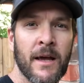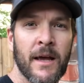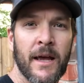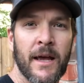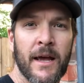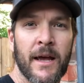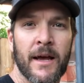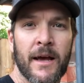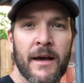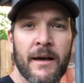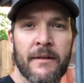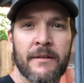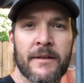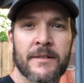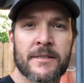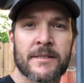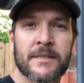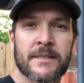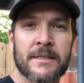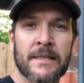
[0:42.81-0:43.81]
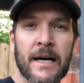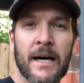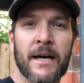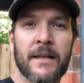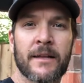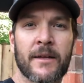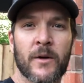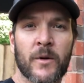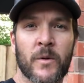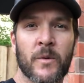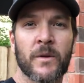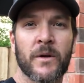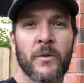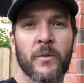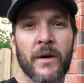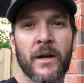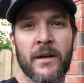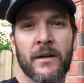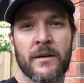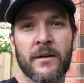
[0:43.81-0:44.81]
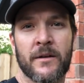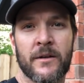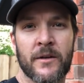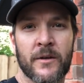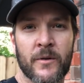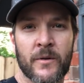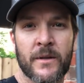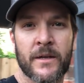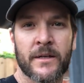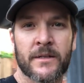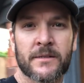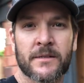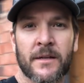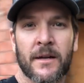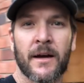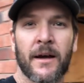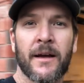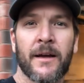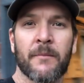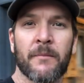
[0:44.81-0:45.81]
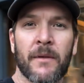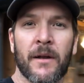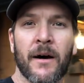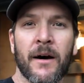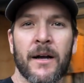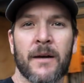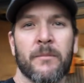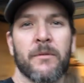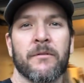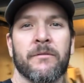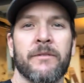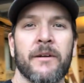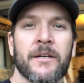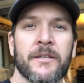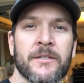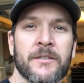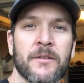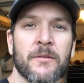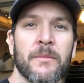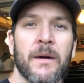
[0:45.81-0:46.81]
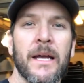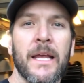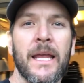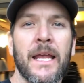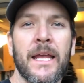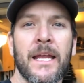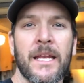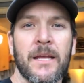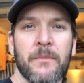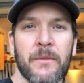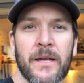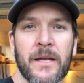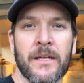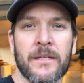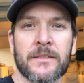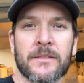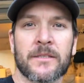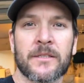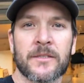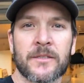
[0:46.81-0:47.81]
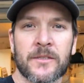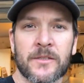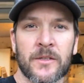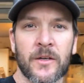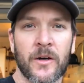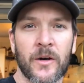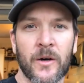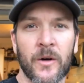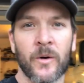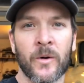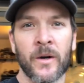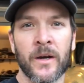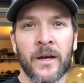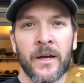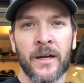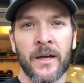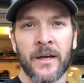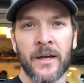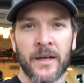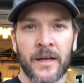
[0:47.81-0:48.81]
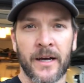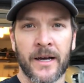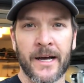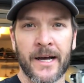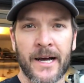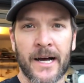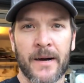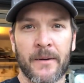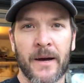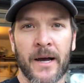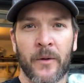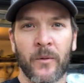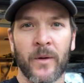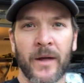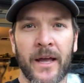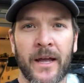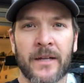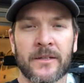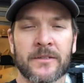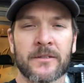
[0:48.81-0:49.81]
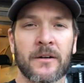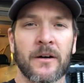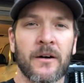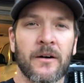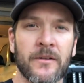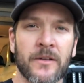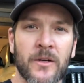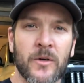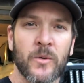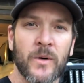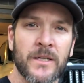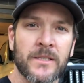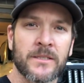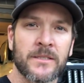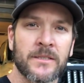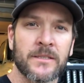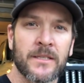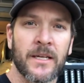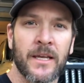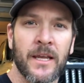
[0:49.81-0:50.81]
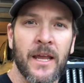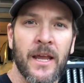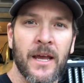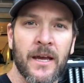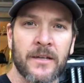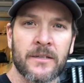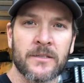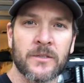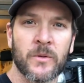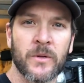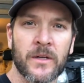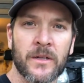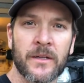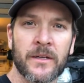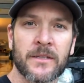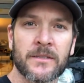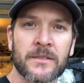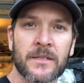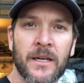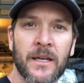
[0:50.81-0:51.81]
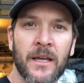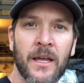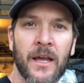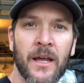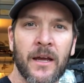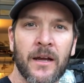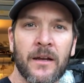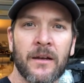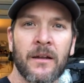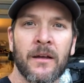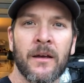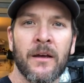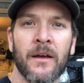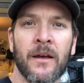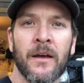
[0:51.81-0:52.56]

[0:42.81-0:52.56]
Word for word: And this is not the only way to do this, and I am not a professional by any means. So uh, I will answer all the questions I can as quickly as I can.